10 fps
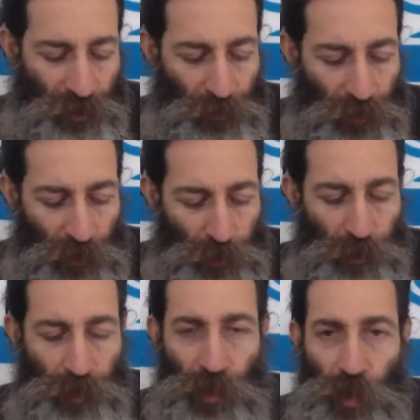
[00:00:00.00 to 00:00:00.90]
I mean, it's been
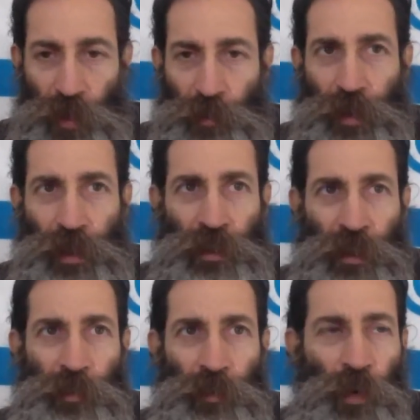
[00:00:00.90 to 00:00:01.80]
recorded many
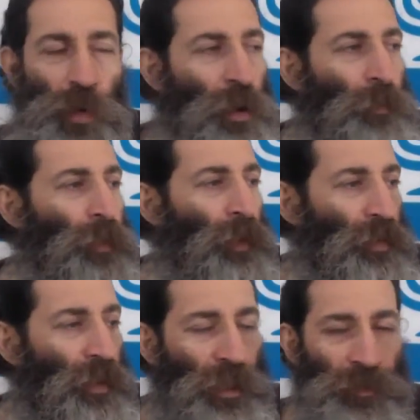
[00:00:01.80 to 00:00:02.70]
times before
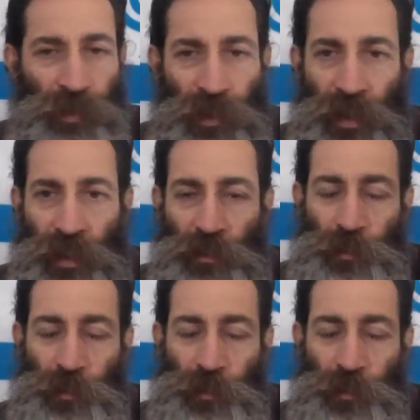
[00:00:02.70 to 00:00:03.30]
that they've seen angels,